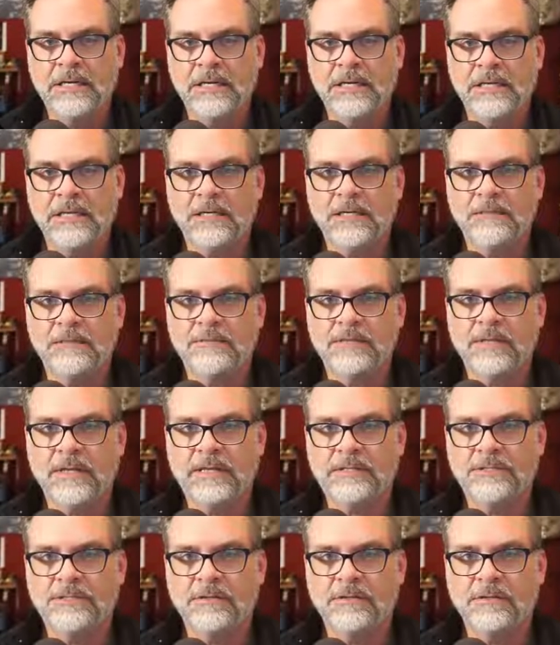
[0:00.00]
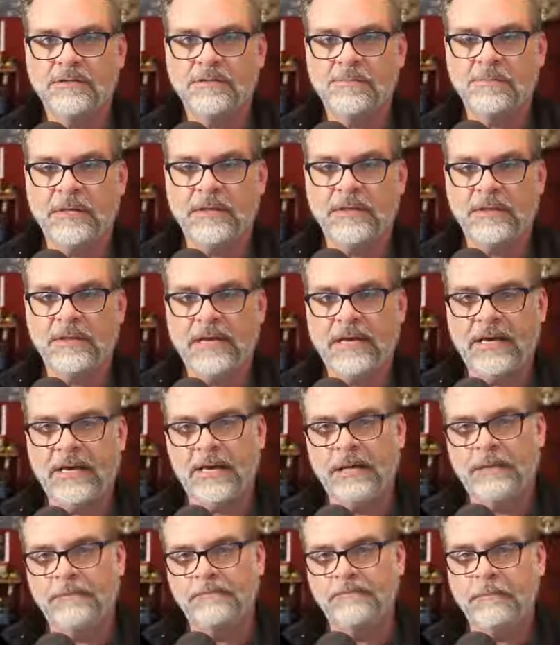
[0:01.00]
So that shows me
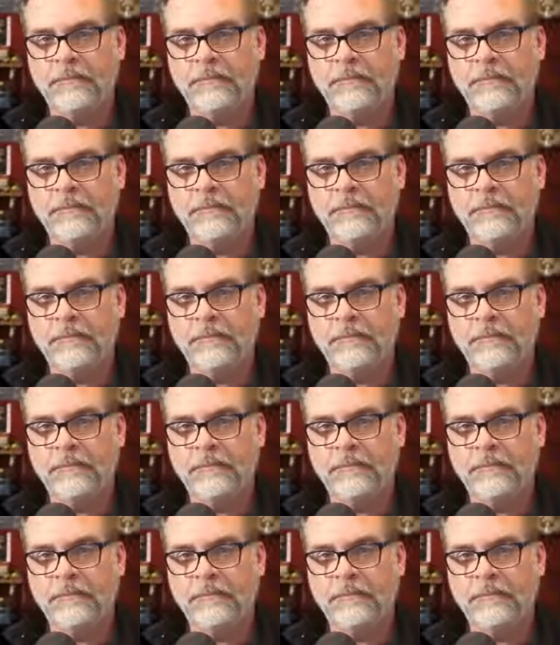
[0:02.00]
that